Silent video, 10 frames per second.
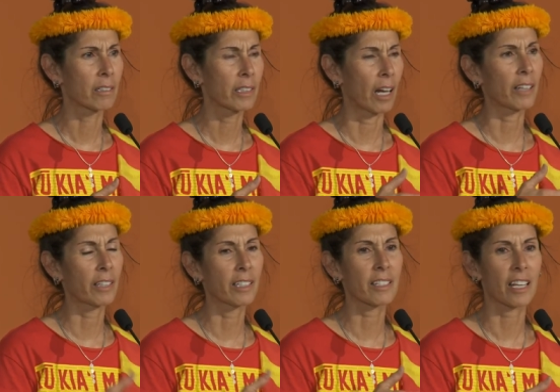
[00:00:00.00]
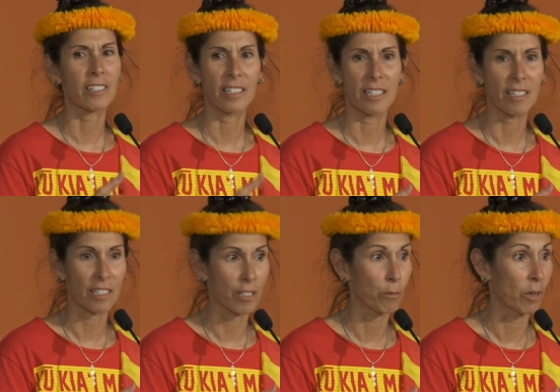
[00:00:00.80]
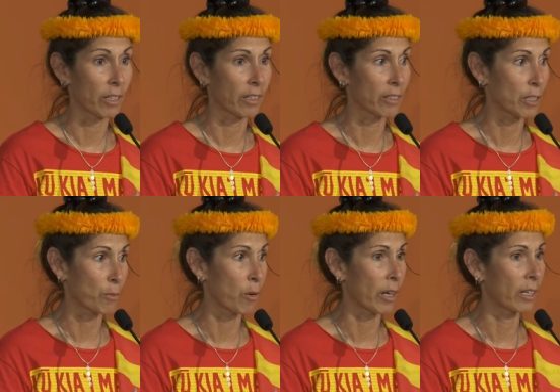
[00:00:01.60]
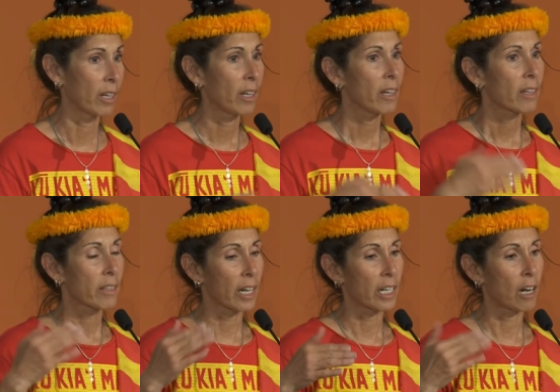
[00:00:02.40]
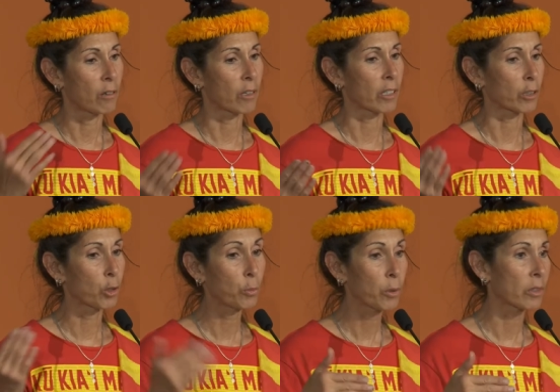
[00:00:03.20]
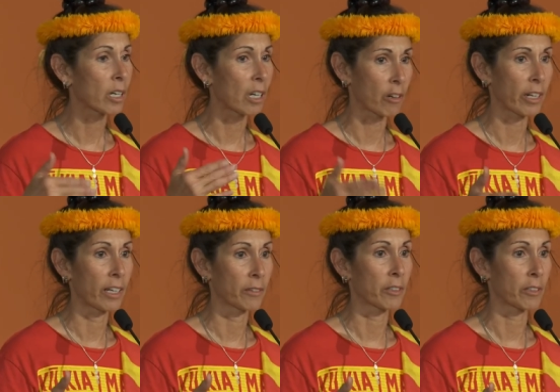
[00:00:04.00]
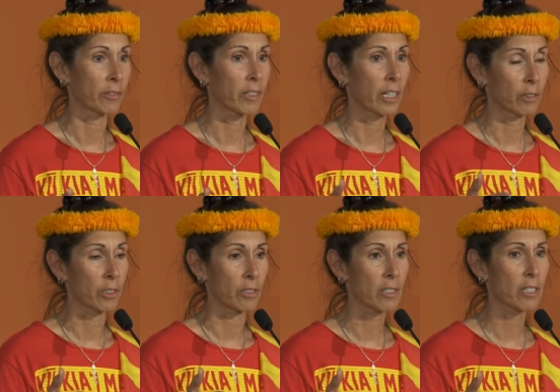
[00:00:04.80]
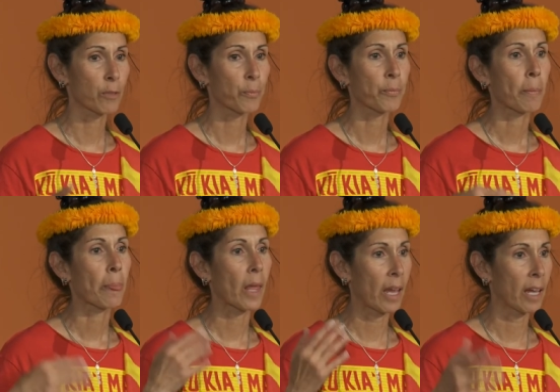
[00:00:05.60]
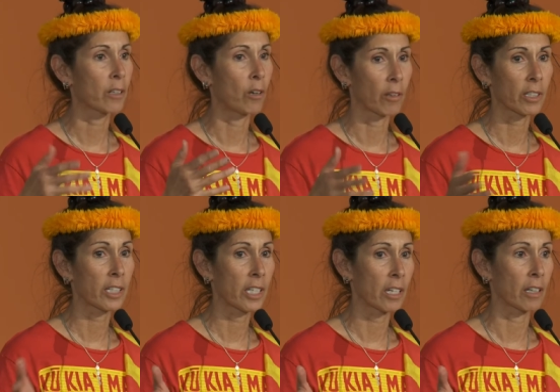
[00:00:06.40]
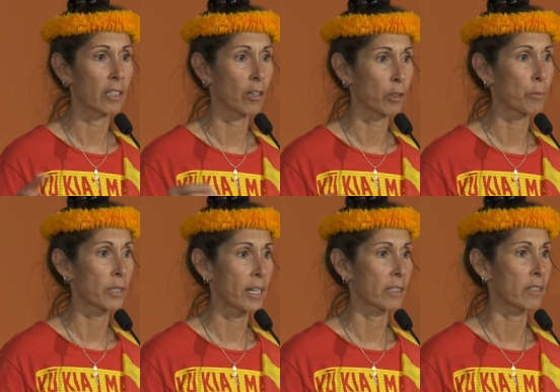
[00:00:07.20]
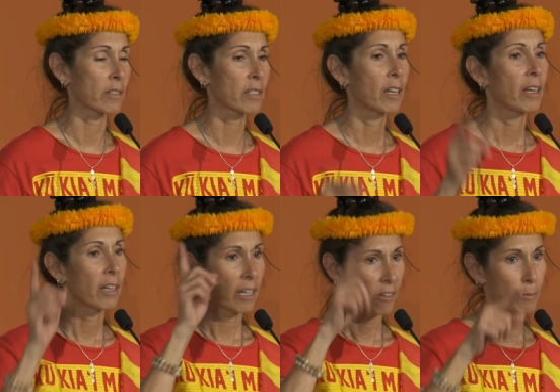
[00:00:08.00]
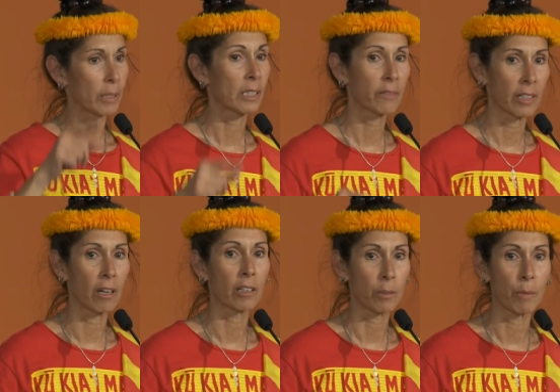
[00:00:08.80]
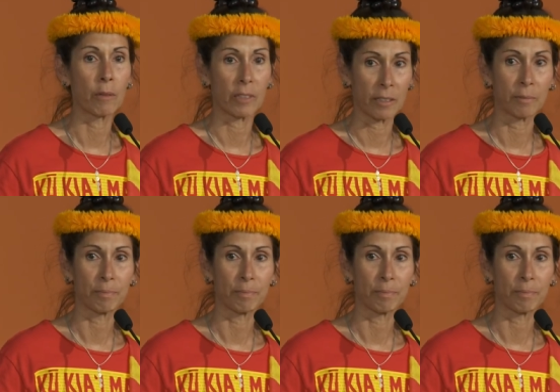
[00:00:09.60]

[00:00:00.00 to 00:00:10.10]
Yeah, I think it's actually day 61 at this point, that our kupuna, our elders, and all the kia'i, all the protectors, have been living on the mauna.